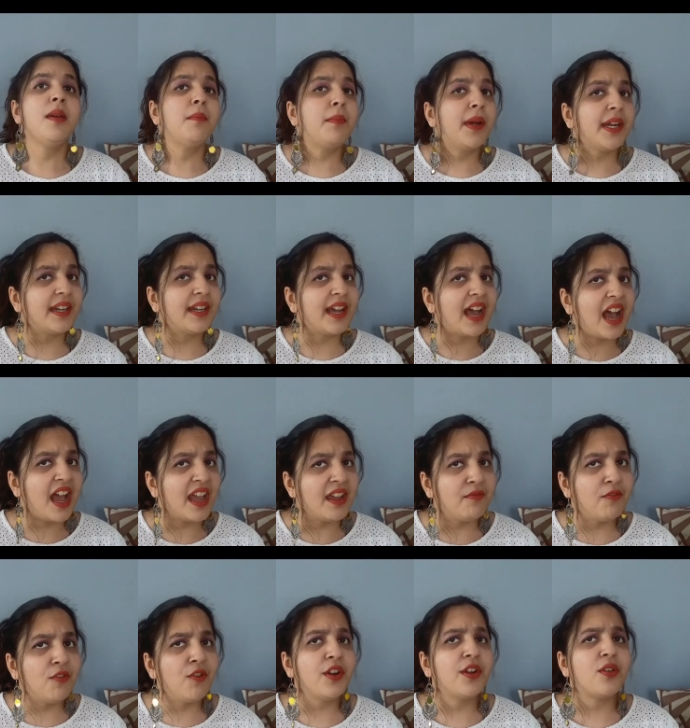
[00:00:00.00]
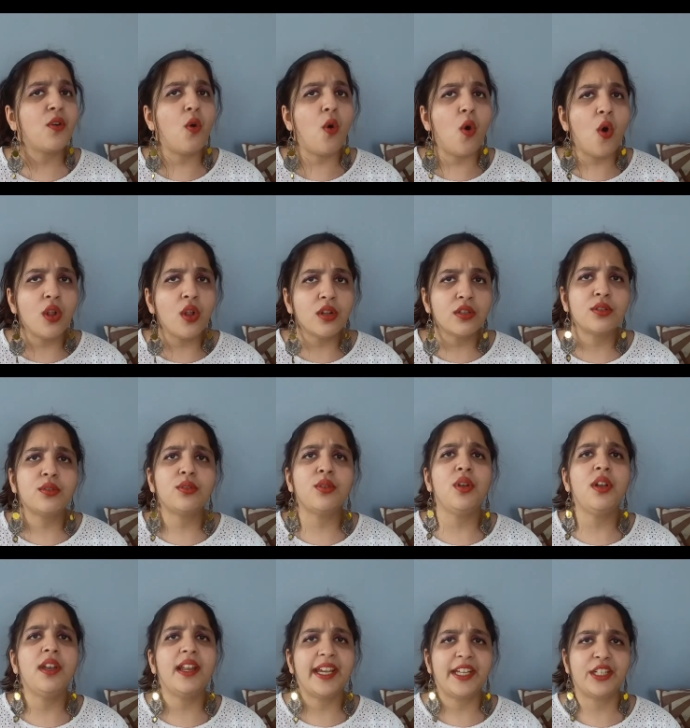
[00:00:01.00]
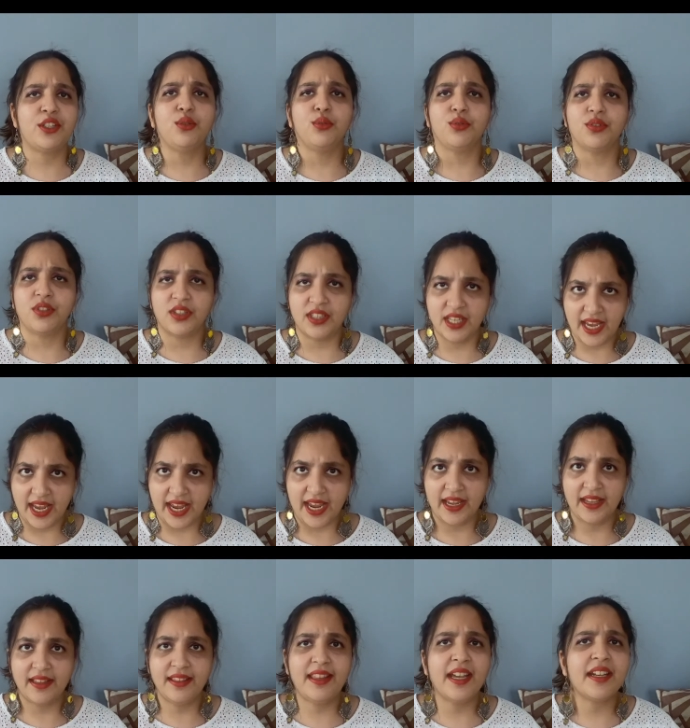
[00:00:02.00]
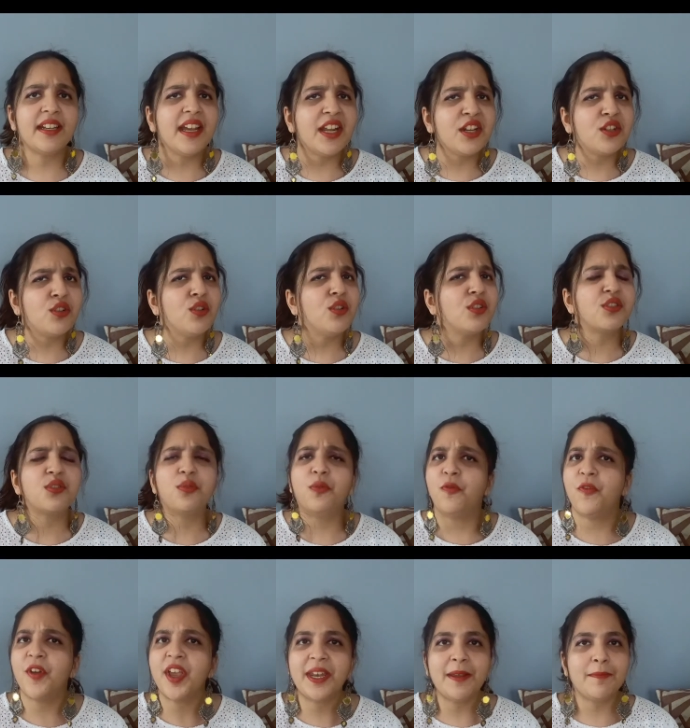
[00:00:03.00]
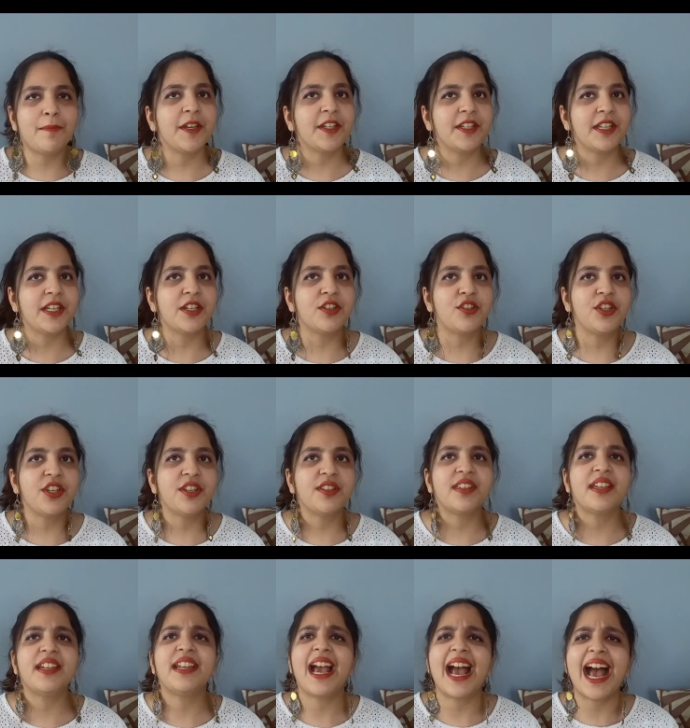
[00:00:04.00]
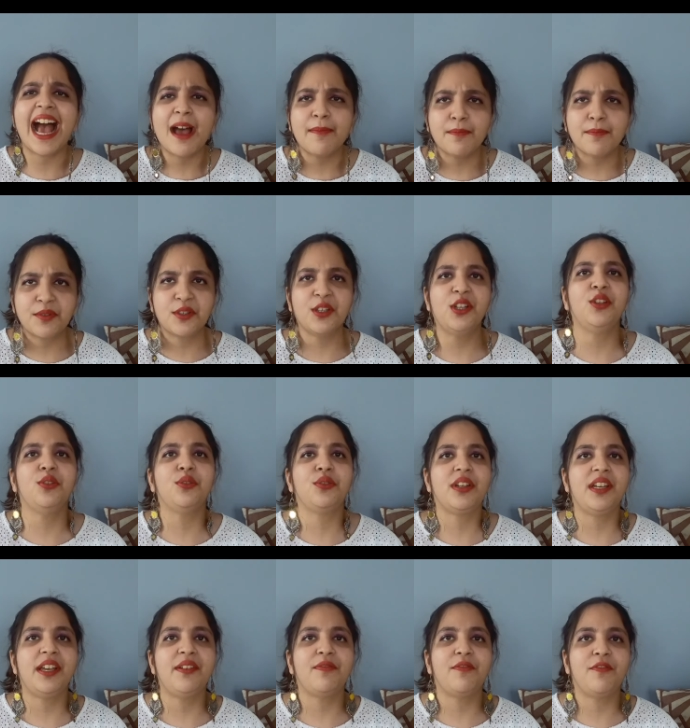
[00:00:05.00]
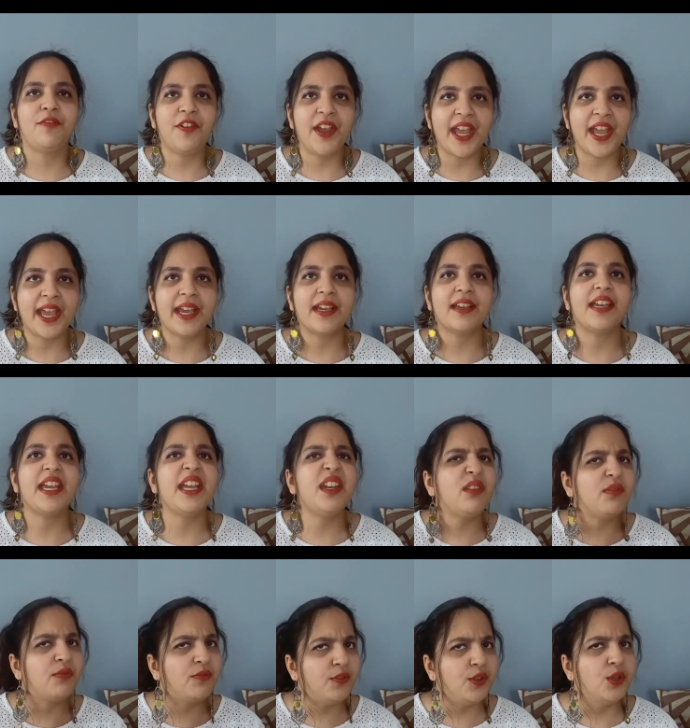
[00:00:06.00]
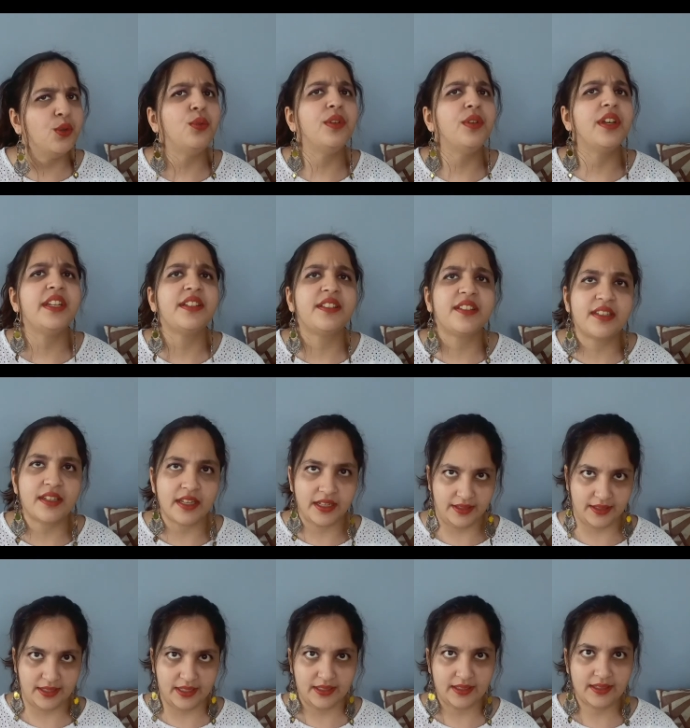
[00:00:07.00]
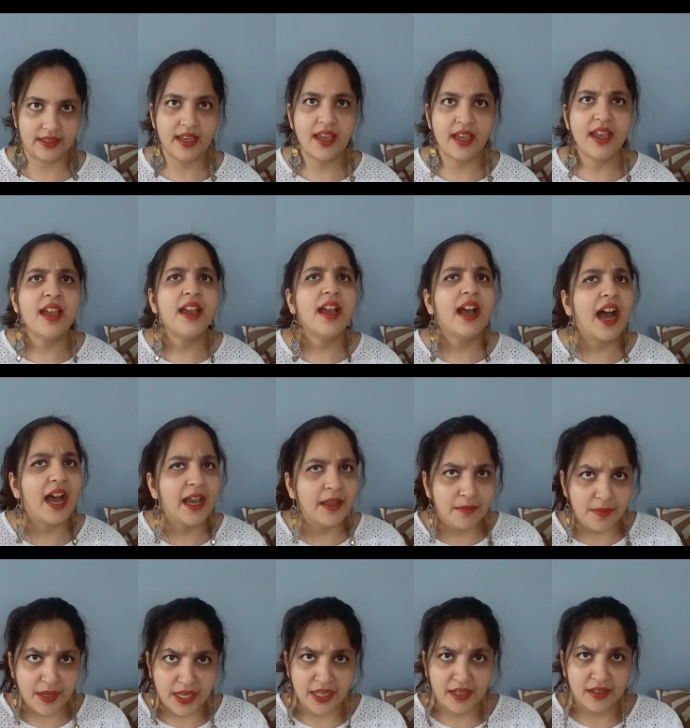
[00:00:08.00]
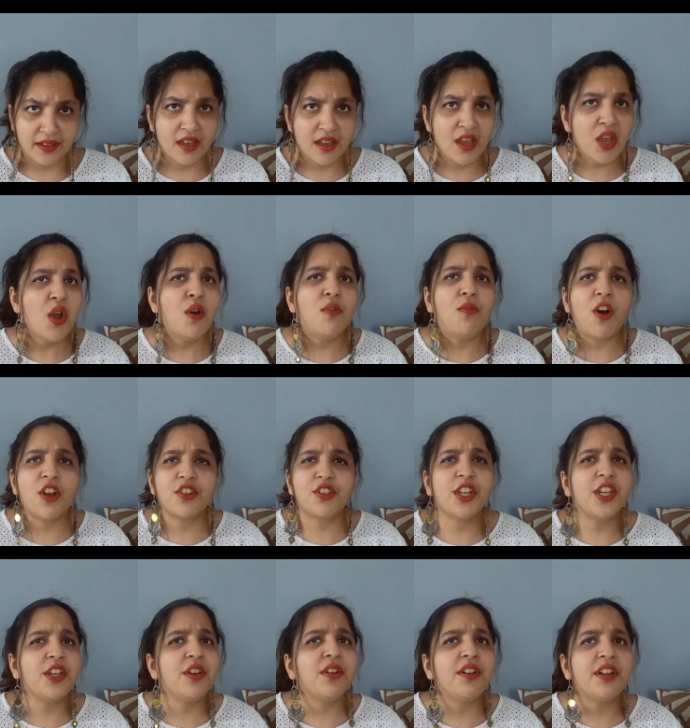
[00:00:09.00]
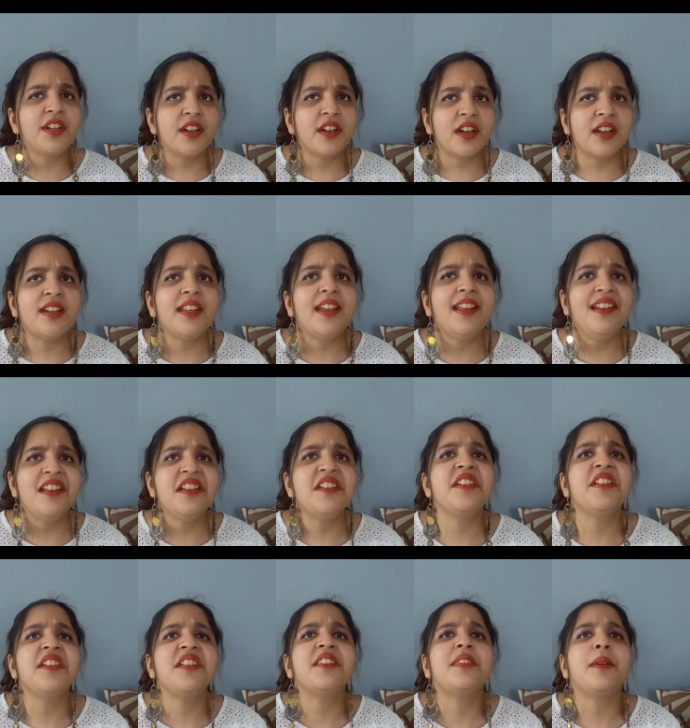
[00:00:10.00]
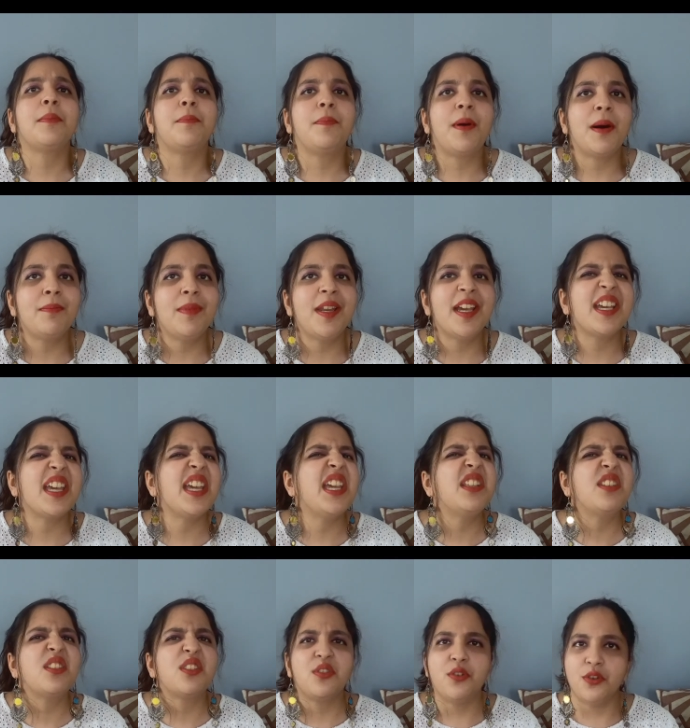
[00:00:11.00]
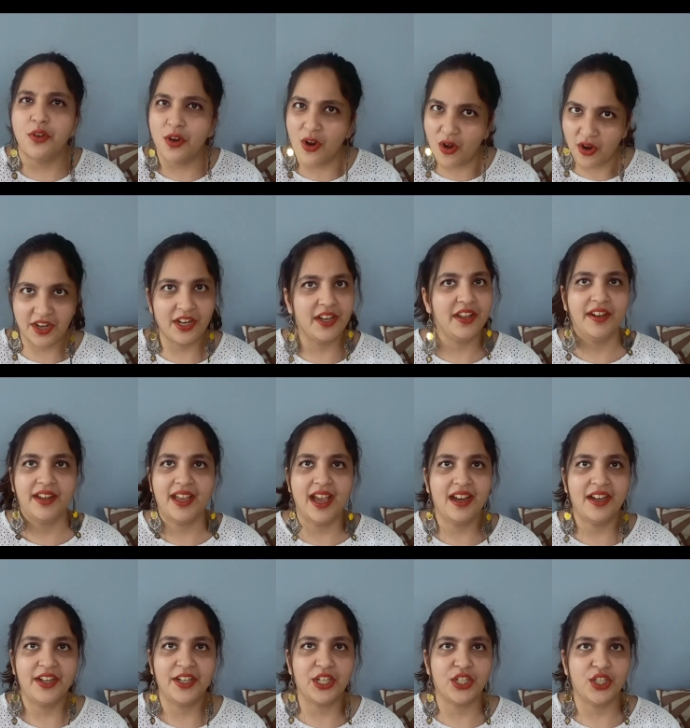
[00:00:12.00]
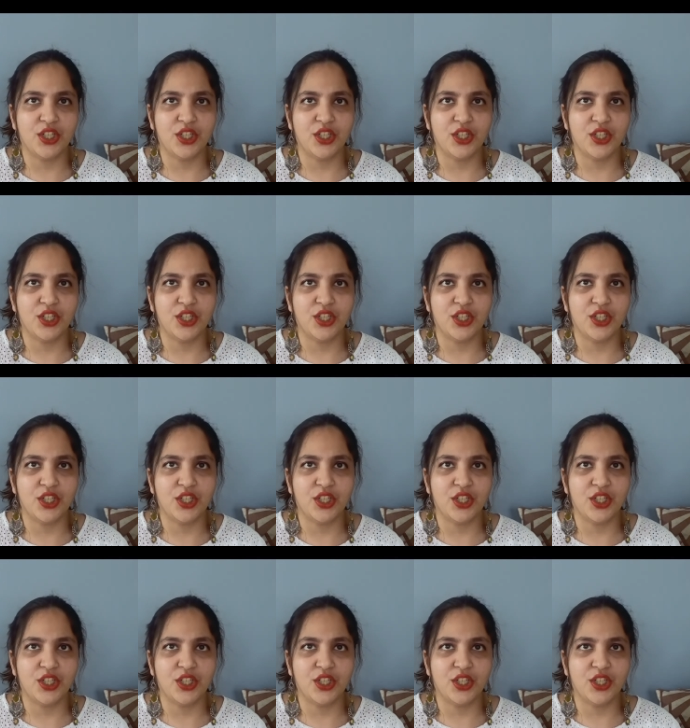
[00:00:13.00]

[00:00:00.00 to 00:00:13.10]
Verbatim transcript: But I would also like to say that it looks very pretentious and absolutely fake in few instances. I mean, washing your dirty linen in the public is not a reality